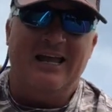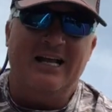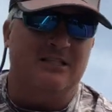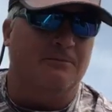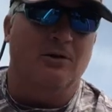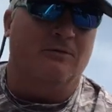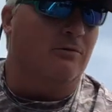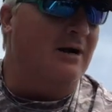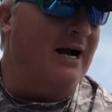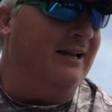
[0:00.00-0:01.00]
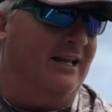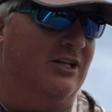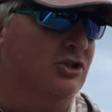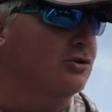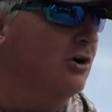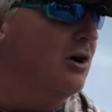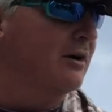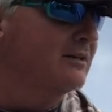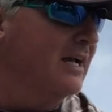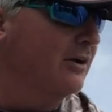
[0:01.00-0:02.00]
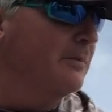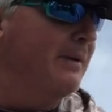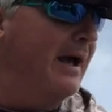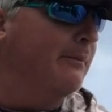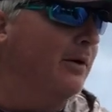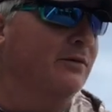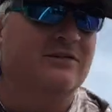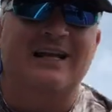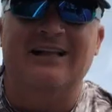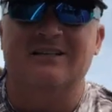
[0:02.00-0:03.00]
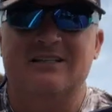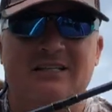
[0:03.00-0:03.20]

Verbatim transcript: It's a beautiful rod, it's strong, it's got good backbone, stainless